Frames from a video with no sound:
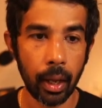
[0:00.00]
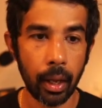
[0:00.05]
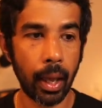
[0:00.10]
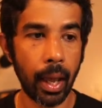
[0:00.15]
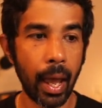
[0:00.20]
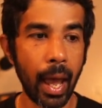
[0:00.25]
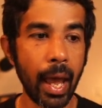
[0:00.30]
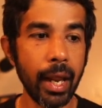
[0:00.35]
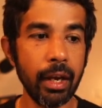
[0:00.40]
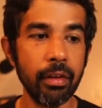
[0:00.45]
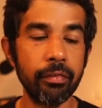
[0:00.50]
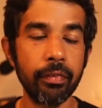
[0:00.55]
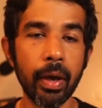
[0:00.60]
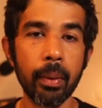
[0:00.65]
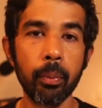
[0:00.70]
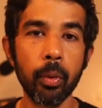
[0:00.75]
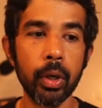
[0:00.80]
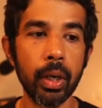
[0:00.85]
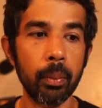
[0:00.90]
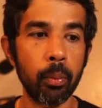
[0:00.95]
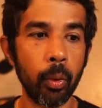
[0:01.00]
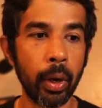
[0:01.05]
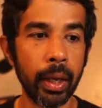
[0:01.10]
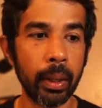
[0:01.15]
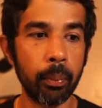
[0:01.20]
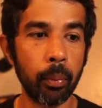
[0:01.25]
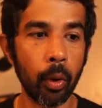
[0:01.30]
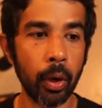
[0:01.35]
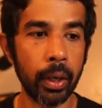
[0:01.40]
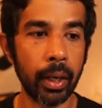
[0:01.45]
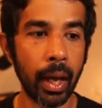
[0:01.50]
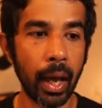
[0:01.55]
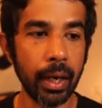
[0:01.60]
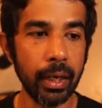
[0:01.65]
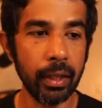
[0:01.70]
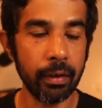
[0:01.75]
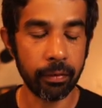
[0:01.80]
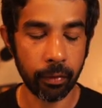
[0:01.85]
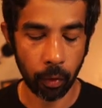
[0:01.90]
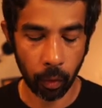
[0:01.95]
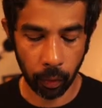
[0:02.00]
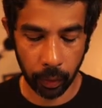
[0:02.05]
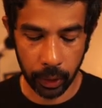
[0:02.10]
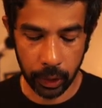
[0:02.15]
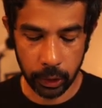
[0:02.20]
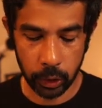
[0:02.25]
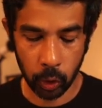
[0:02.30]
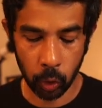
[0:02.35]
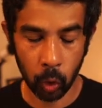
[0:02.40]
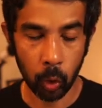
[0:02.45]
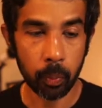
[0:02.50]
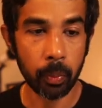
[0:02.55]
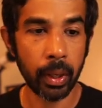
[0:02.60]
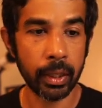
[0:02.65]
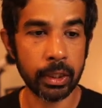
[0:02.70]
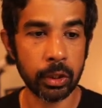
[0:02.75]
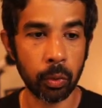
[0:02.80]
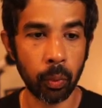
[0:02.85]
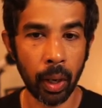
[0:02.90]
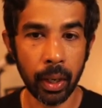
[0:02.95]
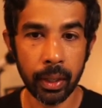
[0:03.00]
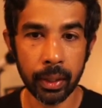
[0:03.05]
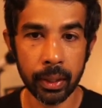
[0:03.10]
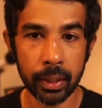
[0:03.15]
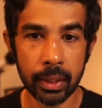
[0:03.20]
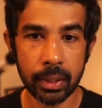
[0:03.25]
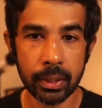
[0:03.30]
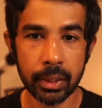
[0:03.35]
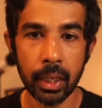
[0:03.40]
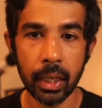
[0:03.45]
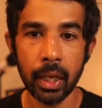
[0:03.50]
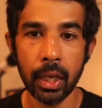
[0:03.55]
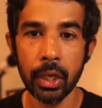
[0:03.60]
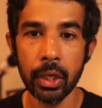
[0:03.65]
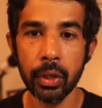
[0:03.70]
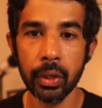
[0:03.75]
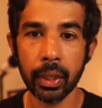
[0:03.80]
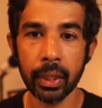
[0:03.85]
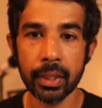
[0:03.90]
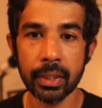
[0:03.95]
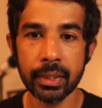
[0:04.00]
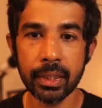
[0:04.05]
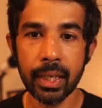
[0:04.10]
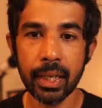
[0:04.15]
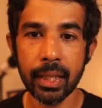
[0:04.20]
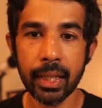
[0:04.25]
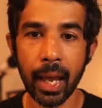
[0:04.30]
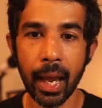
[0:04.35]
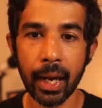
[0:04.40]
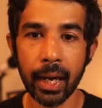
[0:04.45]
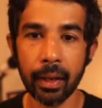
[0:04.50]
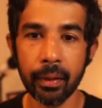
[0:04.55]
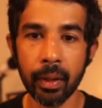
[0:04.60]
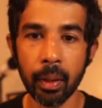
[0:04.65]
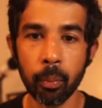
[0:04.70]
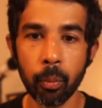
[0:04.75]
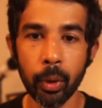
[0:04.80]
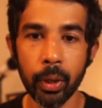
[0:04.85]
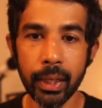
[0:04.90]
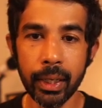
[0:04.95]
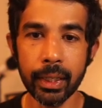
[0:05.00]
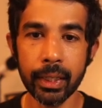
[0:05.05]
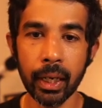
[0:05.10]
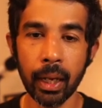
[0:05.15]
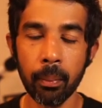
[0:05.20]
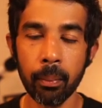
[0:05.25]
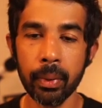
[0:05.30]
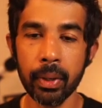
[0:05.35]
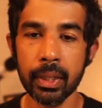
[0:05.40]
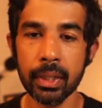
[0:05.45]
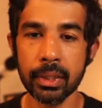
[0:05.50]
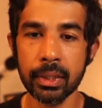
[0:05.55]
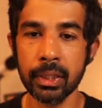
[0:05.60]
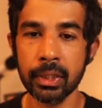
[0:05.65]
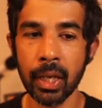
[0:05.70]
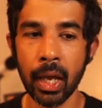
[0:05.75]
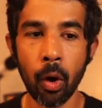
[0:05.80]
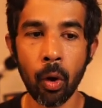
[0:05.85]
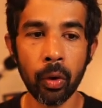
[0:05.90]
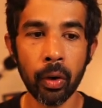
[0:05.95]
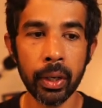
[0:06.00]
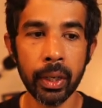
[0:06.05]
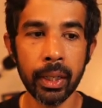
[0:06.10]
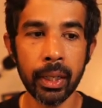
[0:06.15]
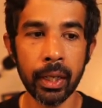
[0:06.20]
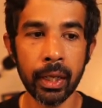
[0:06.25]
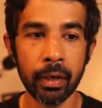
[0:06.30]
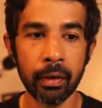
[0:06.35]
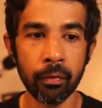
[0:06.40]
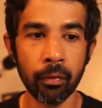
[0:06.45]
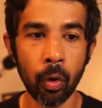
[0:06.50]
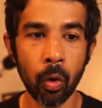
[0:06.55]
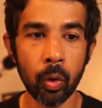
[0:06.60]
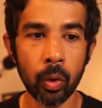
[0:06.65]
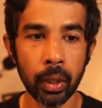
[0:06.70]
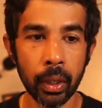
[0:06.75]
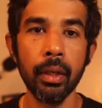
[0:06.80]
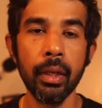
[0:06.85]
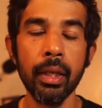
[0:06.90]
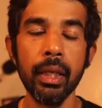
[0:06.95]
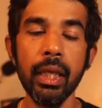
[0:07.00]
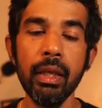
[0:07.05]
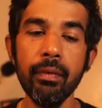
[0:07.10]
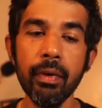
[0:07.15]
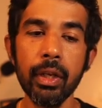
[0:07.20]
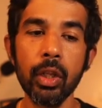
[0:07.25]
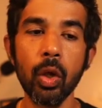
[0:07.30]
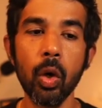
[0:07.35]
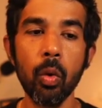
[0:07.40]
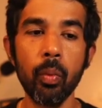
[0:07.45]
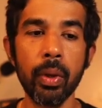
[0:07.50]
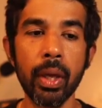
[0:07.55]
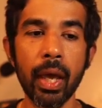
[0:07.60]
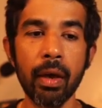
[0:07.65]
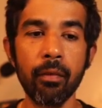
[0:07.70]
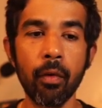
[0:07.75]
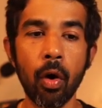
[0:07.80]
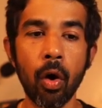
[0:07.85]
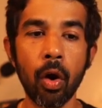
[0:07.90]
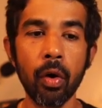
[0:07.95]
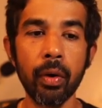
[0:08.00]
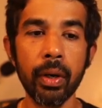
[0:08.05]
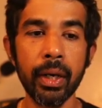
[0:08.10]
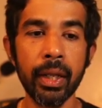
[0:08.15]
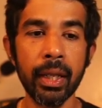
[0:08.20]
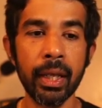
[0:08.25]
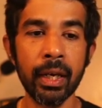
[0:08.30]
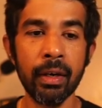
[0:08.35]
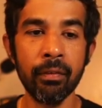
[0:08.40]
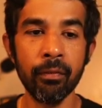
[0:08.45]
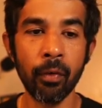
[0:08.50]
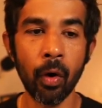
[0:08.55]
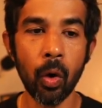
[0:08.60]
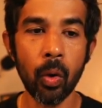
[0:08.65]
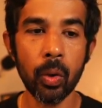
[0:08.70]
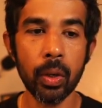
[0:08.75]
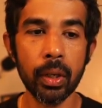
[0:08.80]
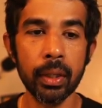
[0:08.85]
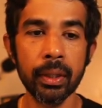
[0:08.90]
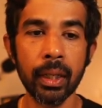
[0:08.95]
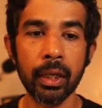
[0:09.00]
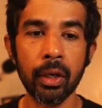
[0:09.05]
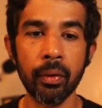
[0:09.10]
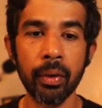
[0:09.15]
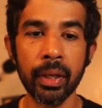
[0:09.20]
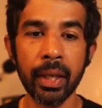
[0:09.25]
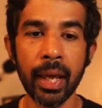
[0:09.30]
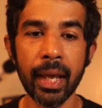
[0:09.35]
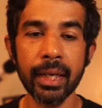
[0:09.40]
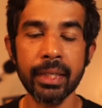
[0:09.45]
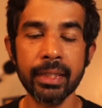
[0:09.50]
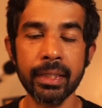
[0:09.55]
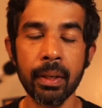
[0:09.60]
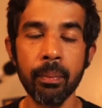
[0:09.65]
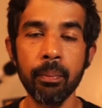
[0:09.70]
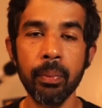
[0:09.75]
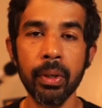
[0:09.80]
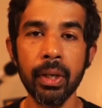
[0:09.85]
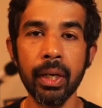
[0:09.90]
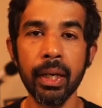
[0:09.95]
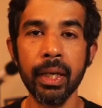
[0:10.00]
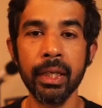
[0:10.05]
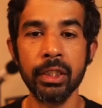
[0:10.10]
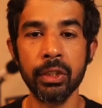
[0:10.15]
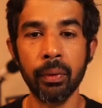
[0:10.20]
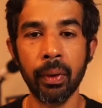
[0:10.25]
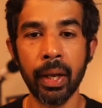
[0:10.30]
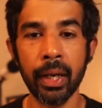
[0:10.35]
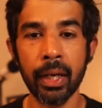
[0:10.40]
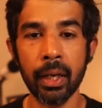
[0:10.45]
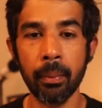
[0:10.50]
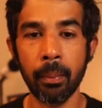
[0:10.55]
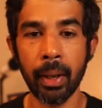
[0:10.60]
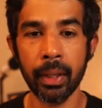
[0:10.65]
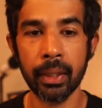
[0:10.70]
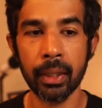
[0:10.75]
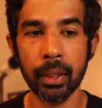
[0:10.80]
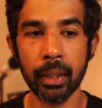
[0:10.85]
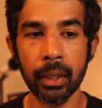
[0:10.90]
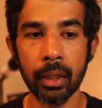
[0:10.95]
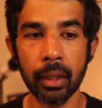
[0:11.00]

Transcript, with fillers: And if I put a breakpoint at the for each loop, let's run this, you can see that the printing numbers is already invoked, even though we have already invoked the create simple iterator method.